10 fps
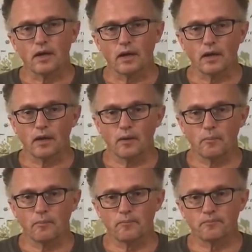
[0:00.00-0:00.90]

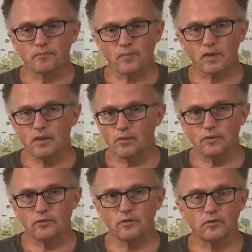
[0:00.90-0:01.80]
Um, you know,
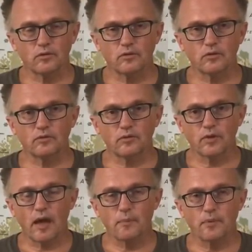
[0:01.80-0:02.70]
this, this is this is
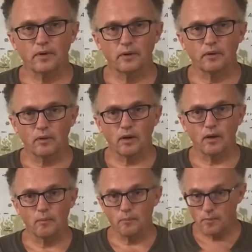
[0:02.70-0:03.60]
happening.
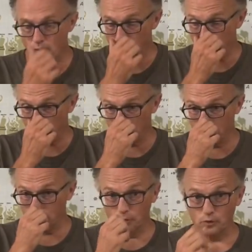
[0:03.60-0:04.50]
Um,
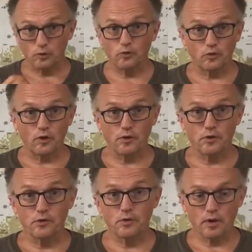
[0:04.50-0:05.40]
this is this is our
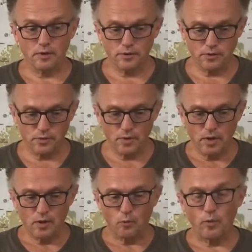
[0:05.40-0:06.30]
new our new
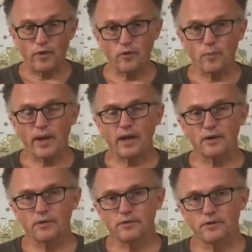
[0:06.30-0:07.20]
weather
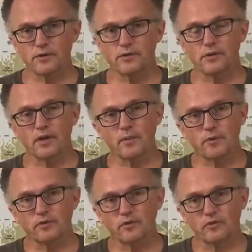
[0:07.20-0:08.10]
patterns, our new
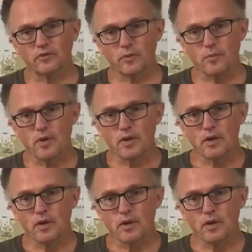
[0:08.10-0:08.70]
climate system.